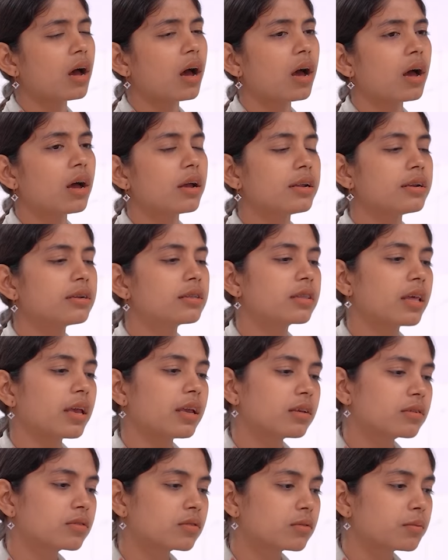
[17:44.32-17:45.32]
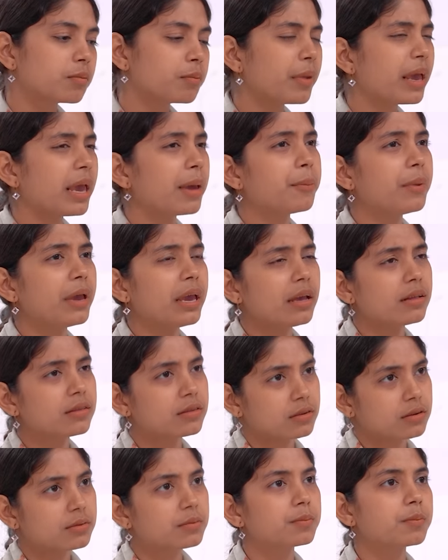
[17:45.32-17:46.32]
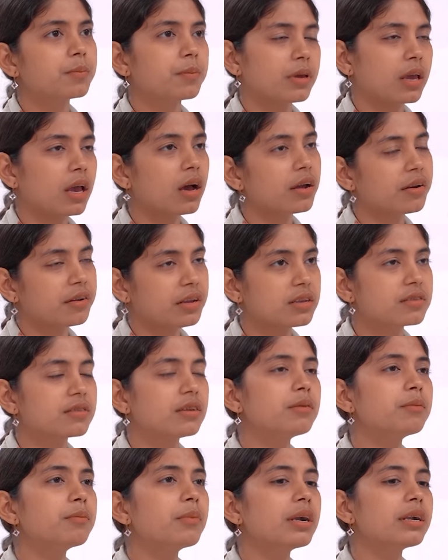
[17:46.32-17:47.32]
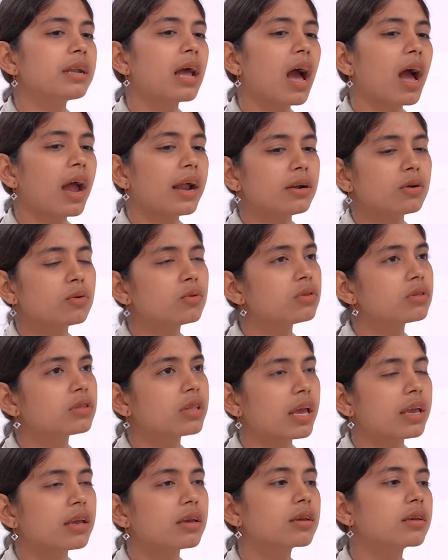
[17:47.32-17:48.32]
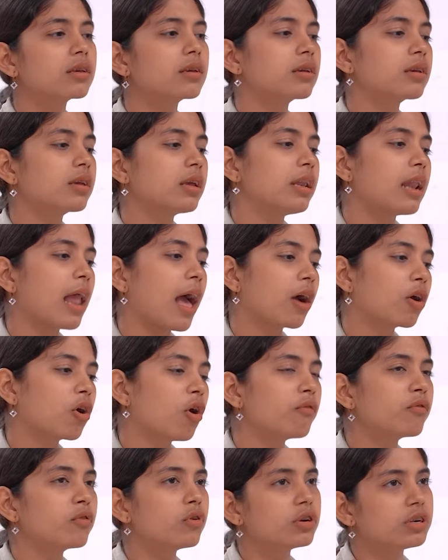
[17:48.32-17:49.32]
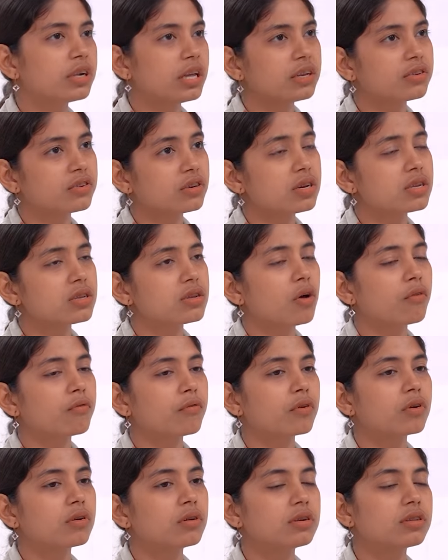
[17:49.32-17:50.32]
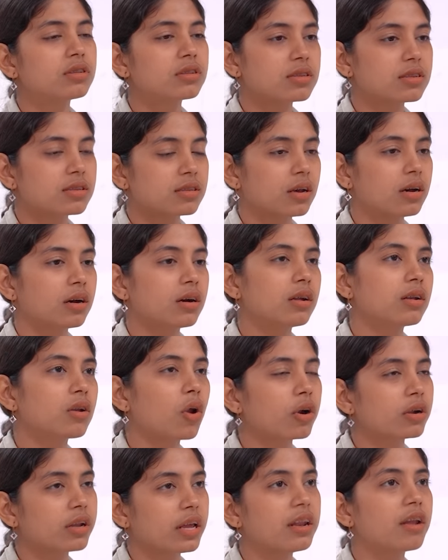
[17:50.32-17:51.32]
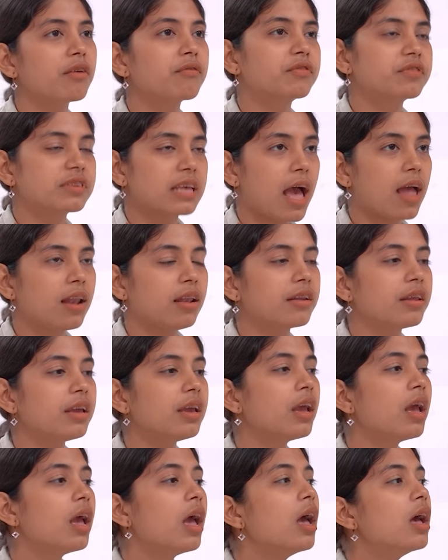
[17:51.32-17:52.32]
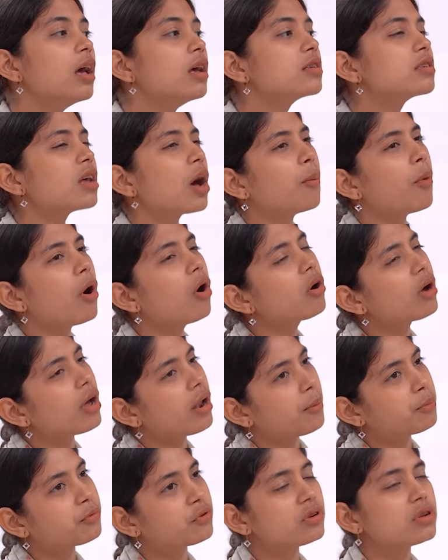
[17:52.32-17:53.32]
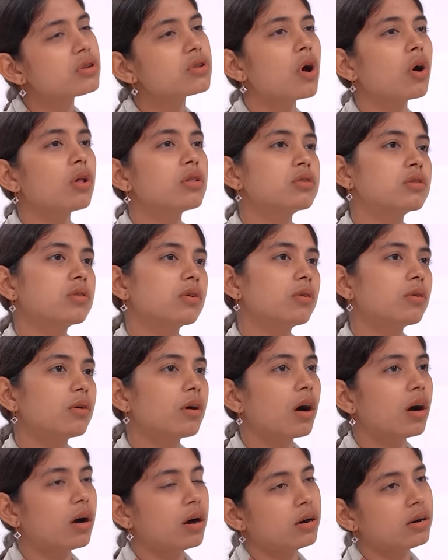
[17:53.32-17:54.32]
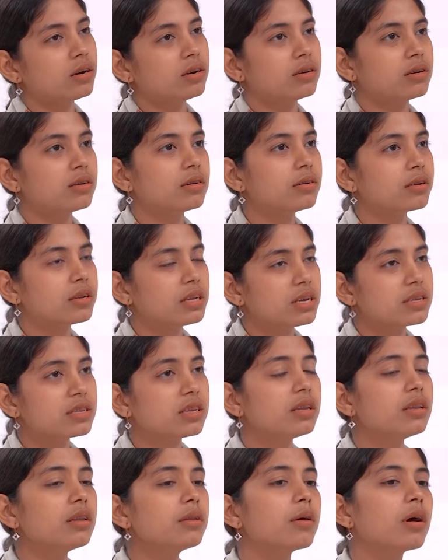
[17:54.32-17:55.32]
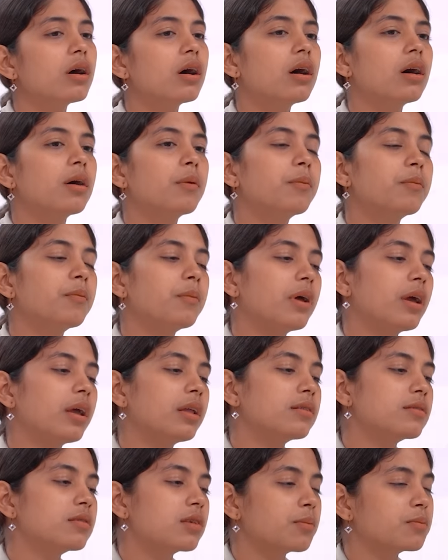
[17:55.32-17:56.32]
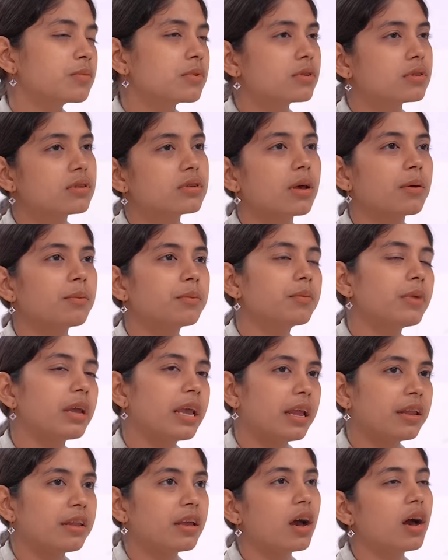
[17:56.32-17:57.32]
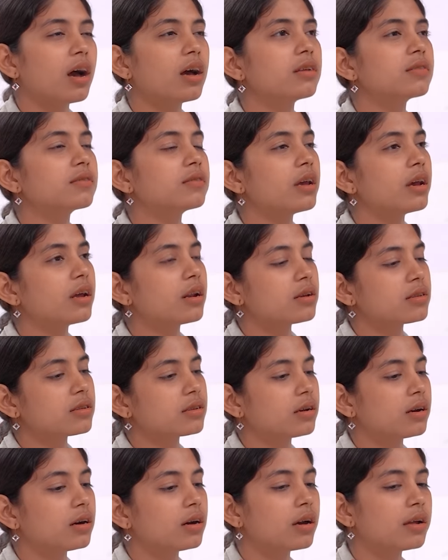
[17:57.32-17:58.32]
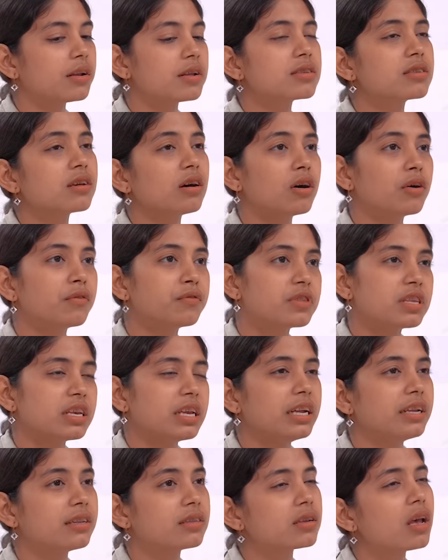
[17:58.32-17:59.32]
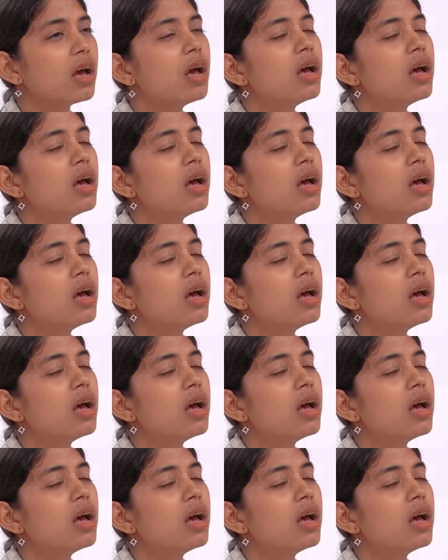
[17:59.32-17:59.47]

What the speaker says: I think maybe it's be a reason, but I don't think lack of good teachers of good, not enough salary. Somehow corruption is also a reason. In some areas, there is a reserved seat.